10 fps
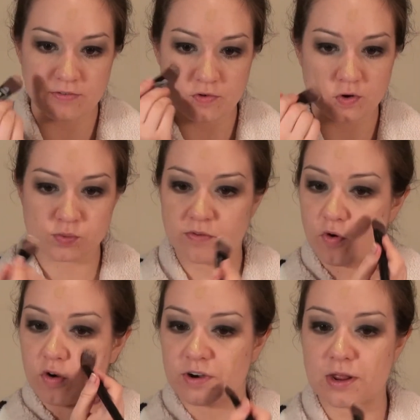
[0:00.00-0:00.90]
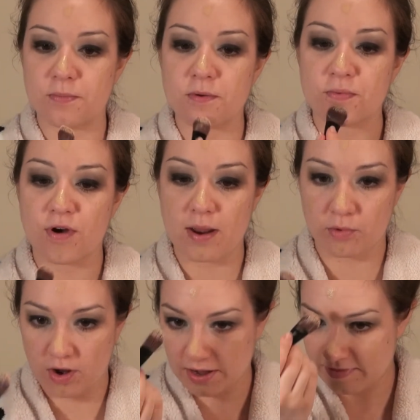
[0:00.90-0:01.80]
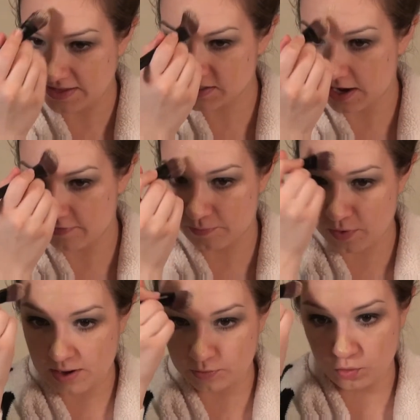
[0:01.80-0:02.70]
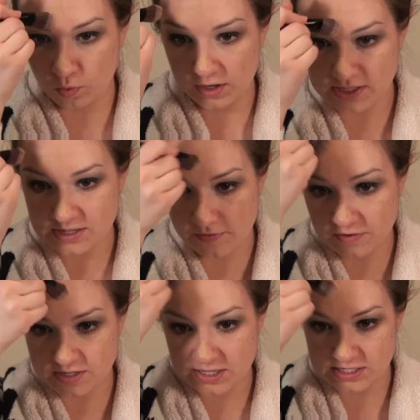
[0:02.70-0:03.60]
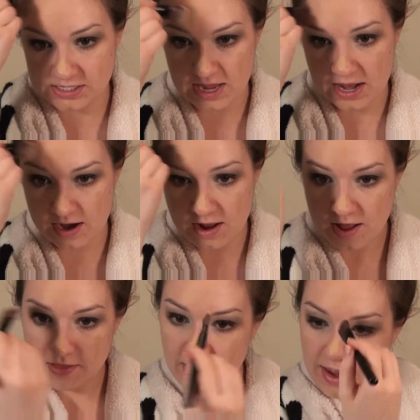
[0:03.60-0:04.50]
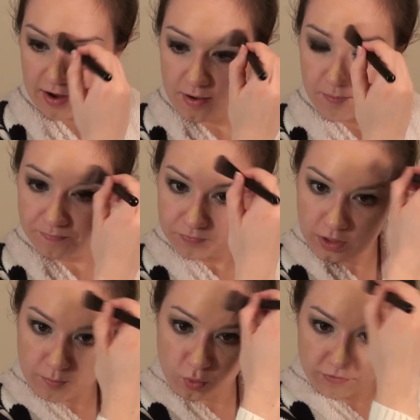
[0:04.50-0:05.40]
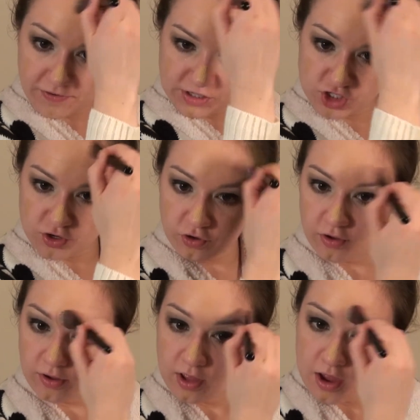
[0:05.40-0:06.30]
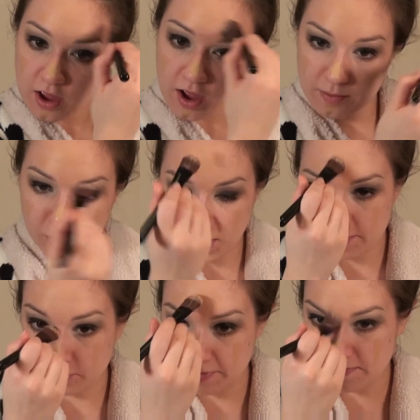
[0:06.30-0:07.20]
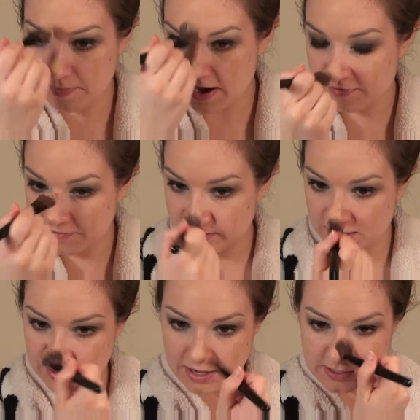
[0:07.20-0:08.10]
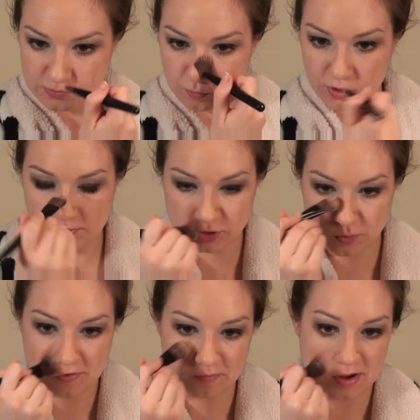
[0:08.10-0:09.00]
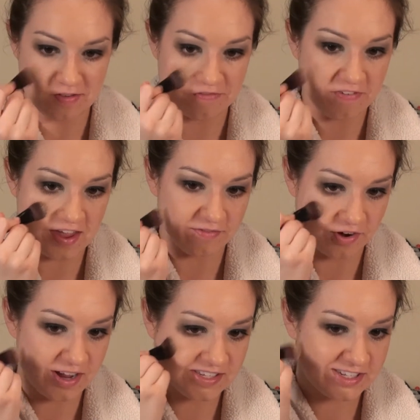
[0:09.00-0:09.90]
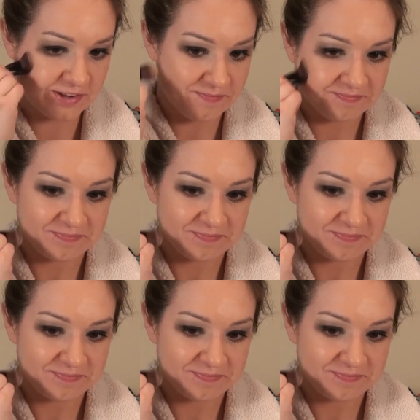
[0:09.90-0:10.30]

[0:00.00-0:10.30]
Of course, we've already put primer on, and that's kind of been able to work itself into the skin. That Pore-fessional primer by Benefit, that again is pretty much one of my favorites.